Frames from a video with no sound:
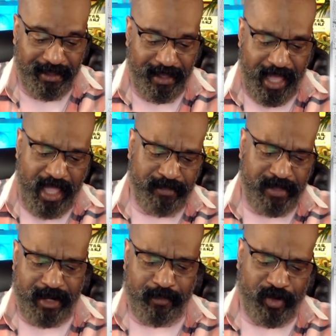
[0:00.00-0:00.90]
I am
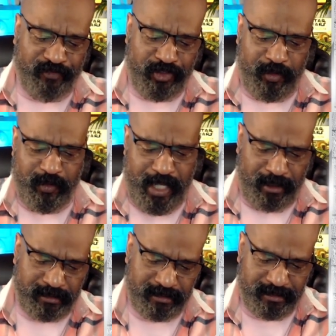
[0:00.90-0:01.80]
not a perfect human
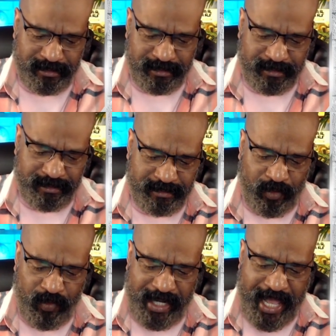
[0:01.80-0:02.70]
being, but
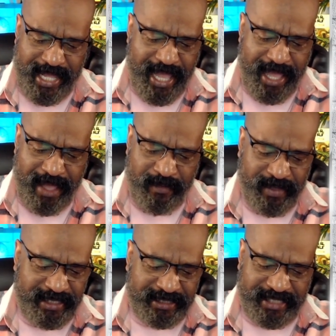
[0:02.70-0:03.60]
what I am
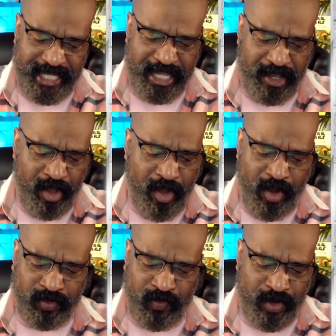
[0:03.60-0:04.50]
is a
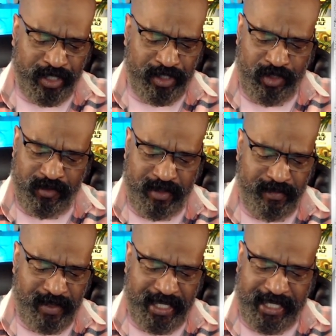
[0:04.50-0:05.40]
hardworking human
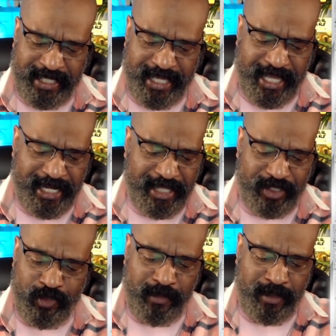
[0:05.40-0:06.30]
being and a
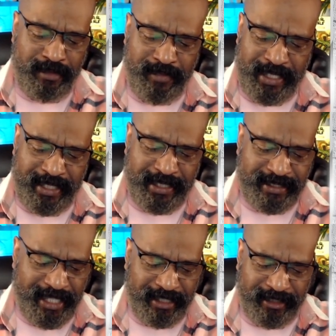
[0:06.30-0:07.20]
human being
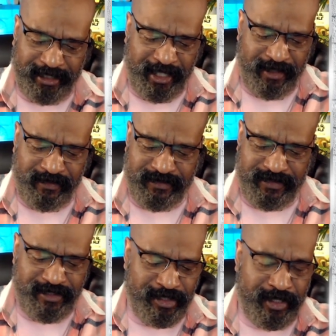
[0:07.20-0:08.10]
that
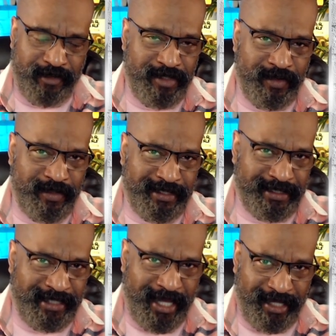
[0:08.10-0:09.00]
loves the
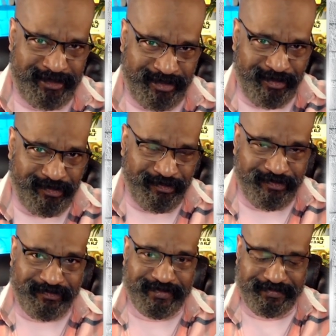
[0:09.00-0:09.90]
community I
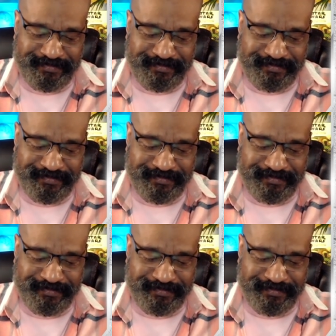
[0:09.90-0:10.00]
serve